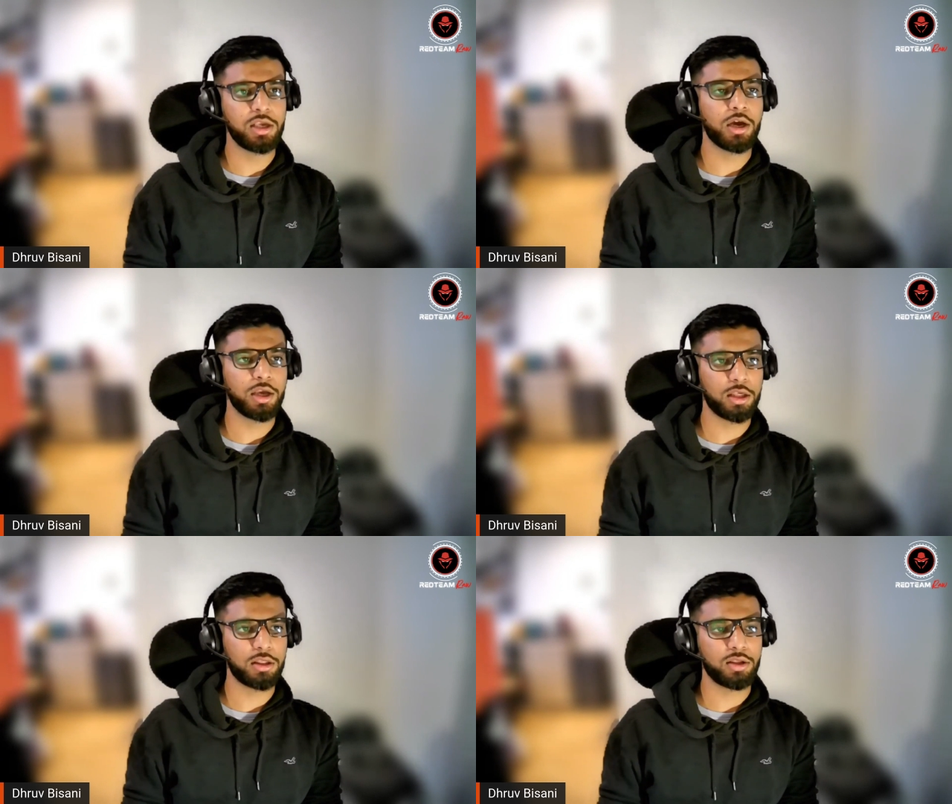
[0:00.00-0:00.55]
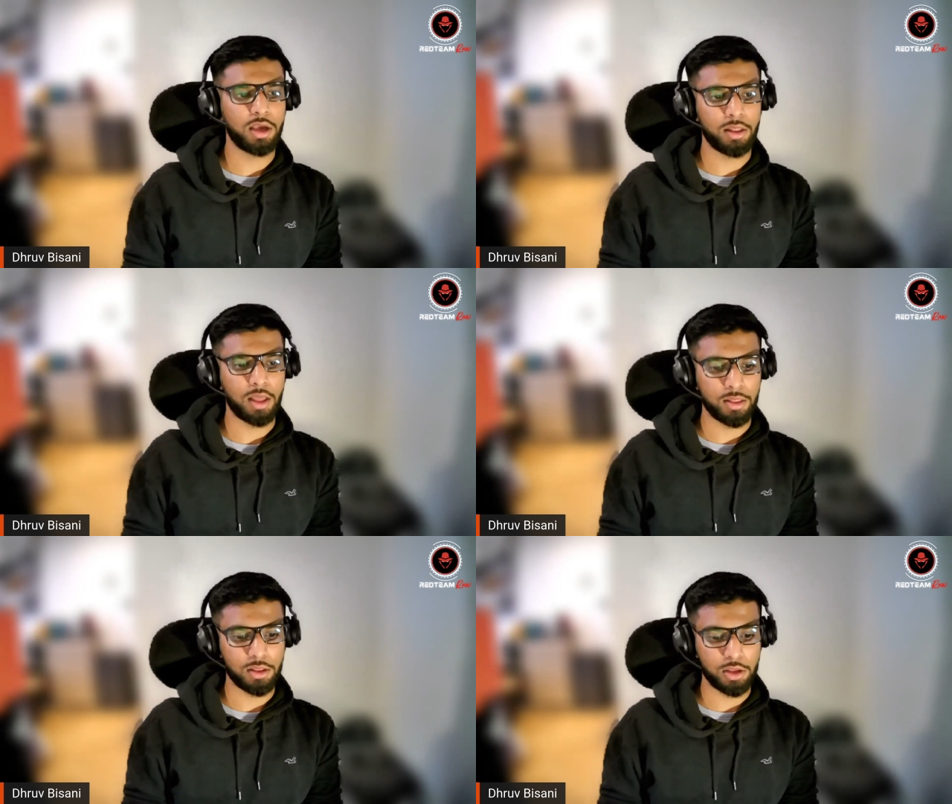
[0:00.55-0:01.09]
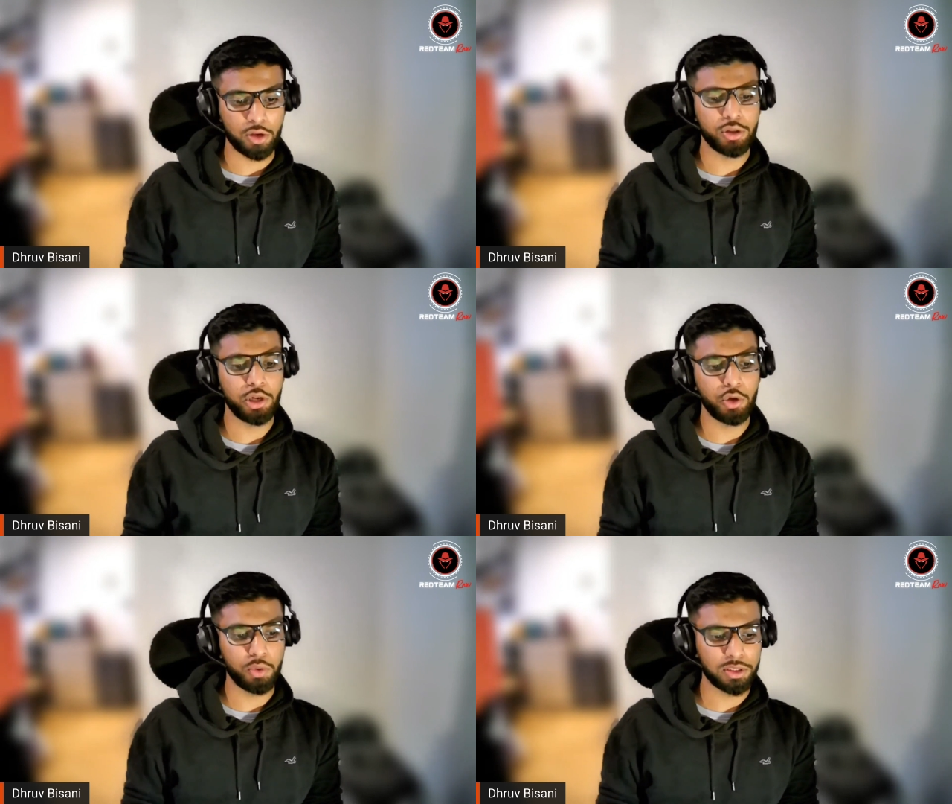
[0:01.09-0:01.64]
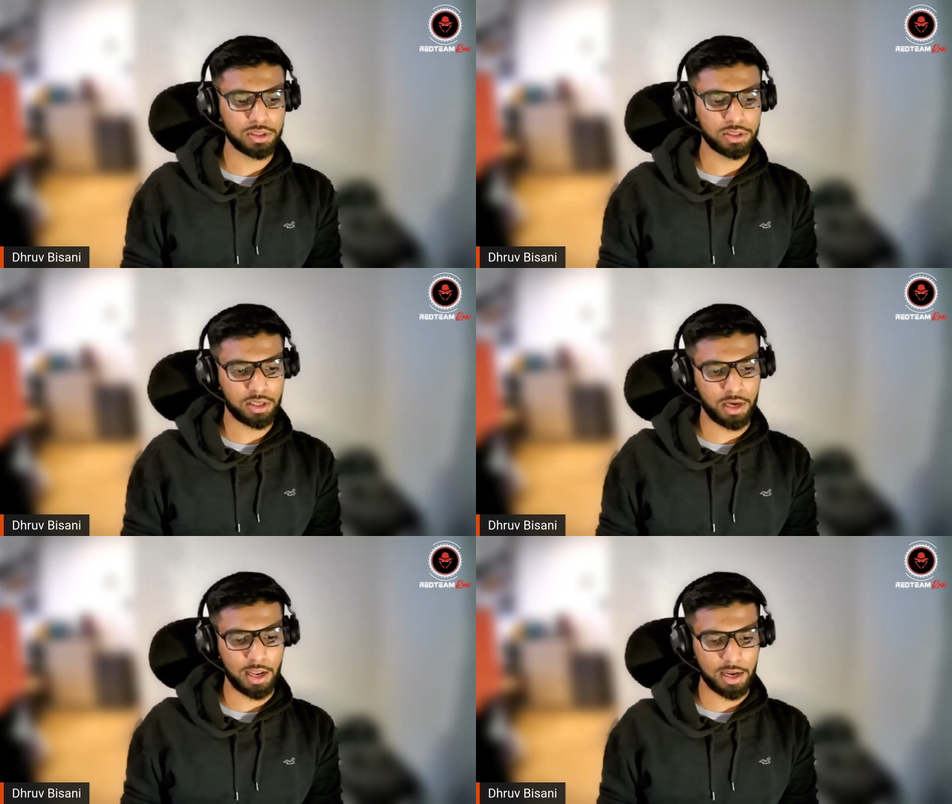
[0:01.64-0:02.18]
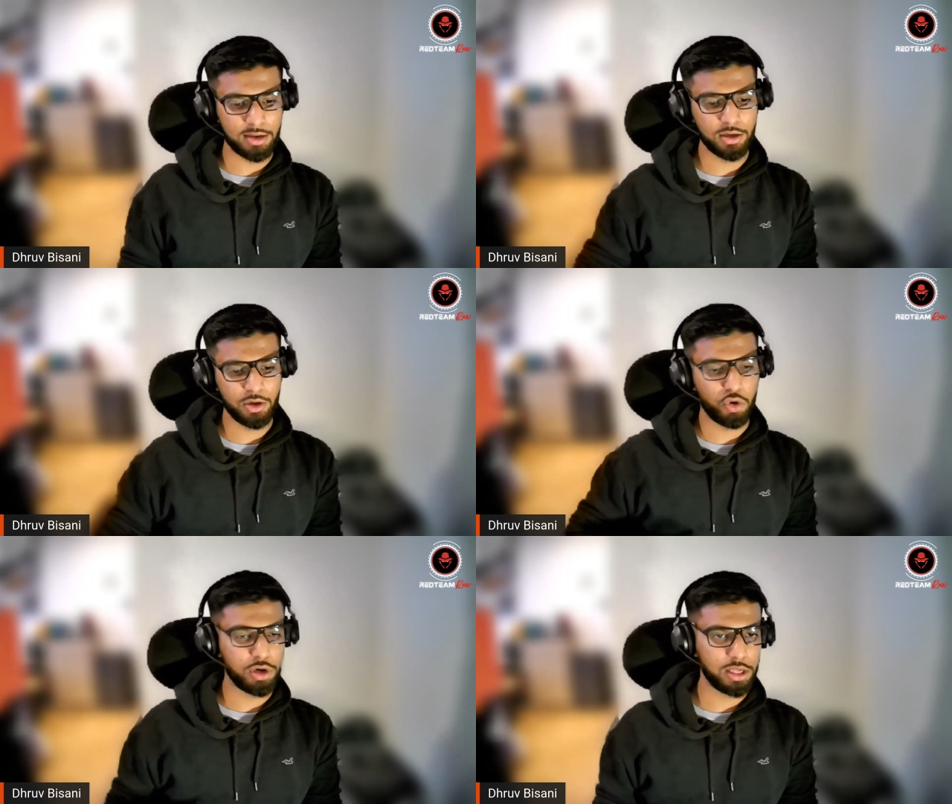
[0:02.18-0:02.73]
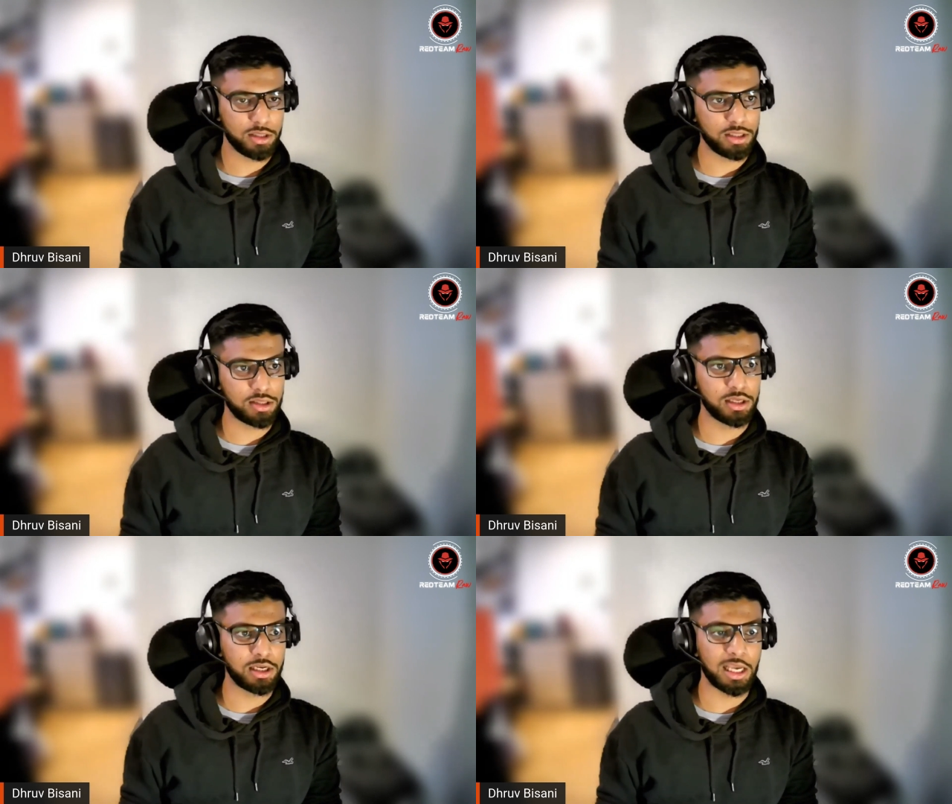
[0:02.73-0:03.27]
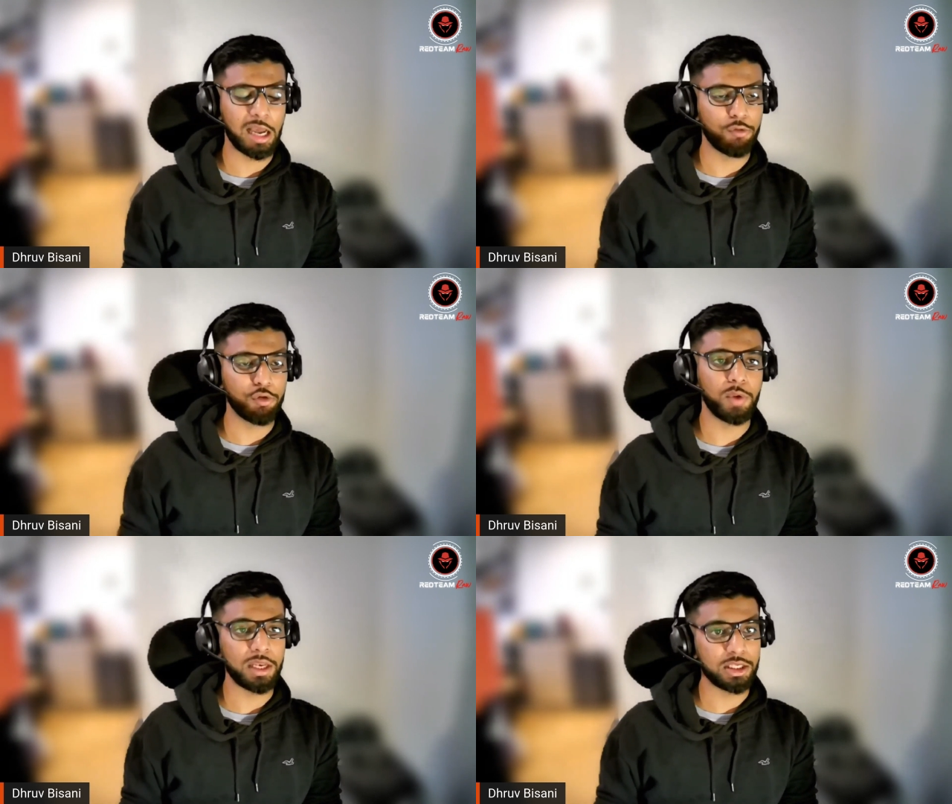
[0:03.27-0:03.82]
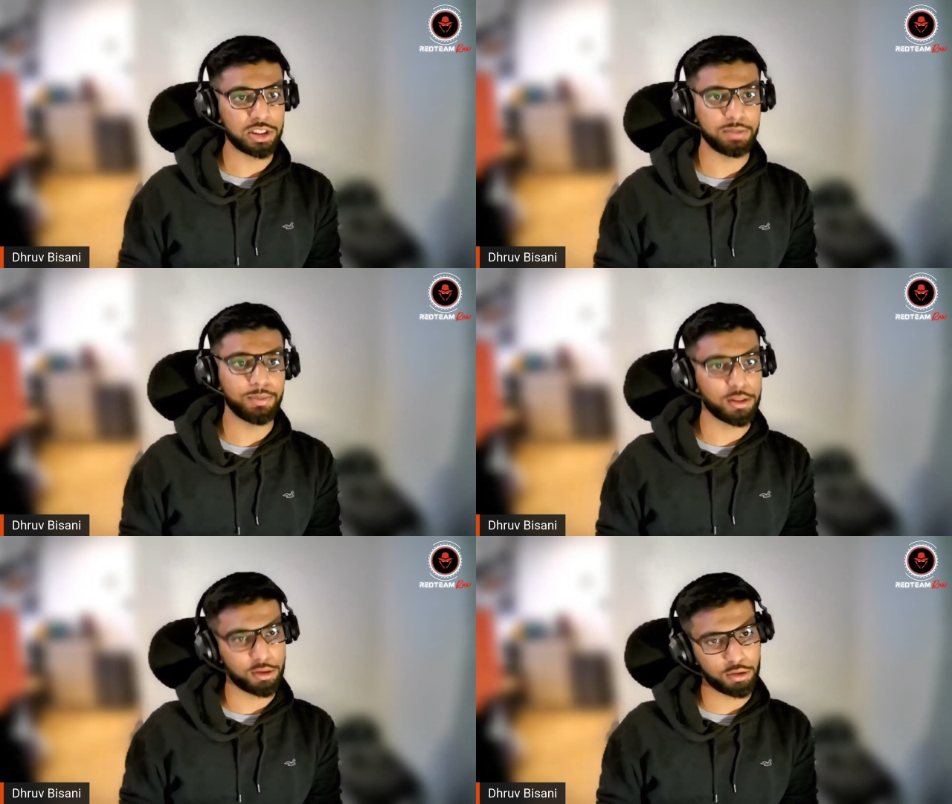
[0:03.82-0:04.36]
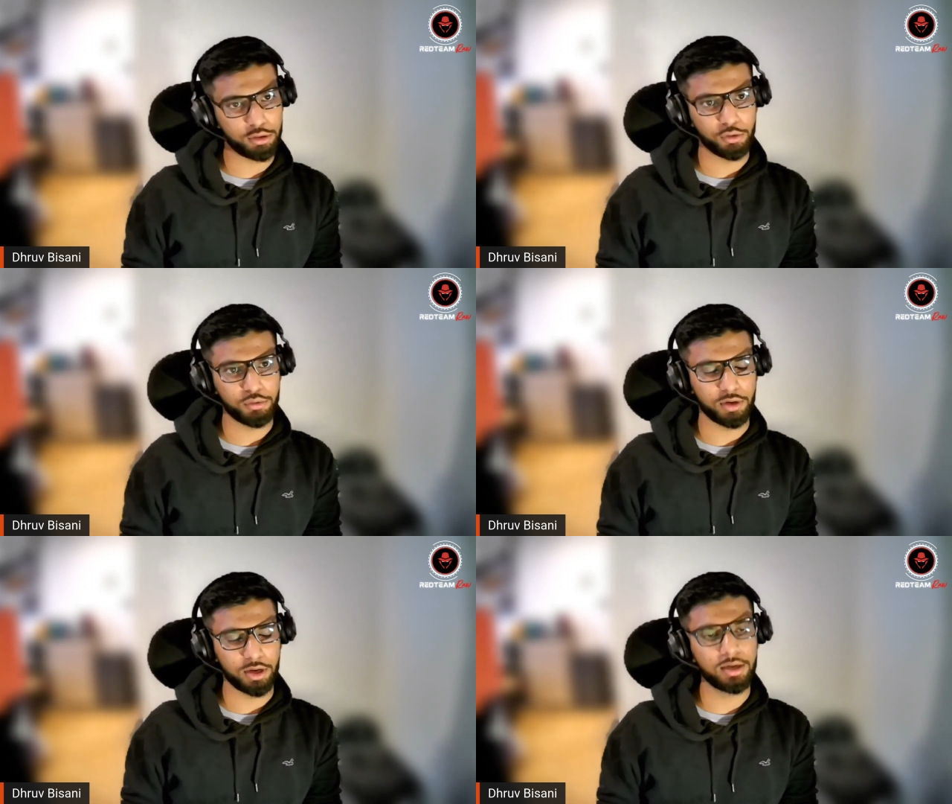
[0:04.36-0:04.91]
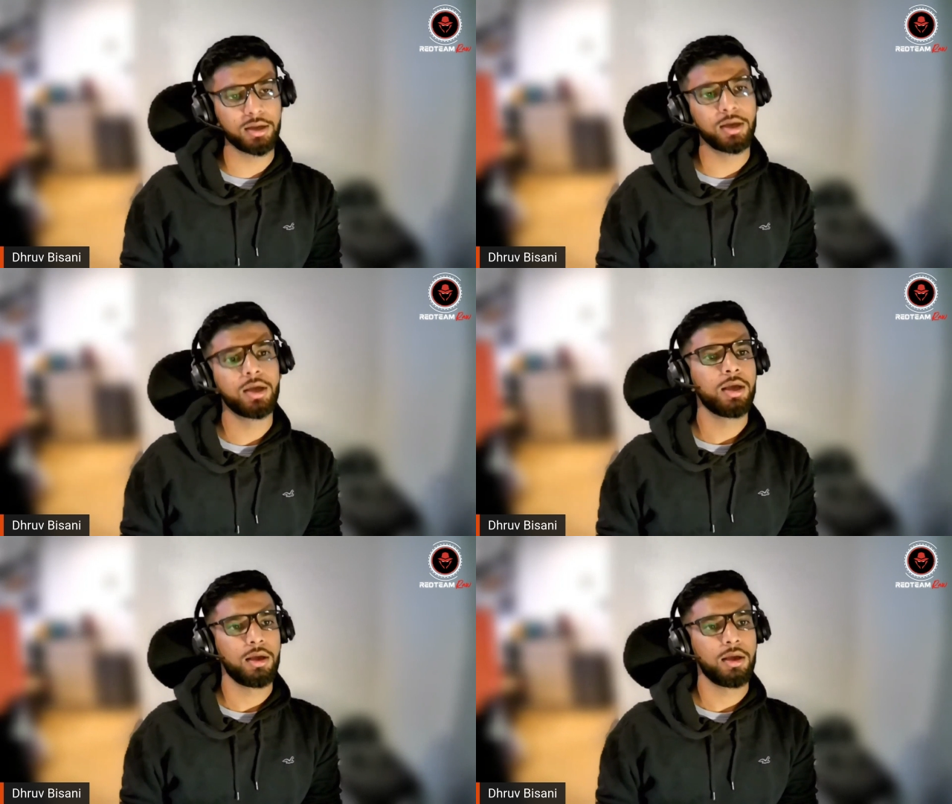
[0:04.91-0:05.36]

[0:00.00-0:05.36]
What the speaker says: the youngest and you know, the lowest grade holding CCT, I was very cheap as a resource, right?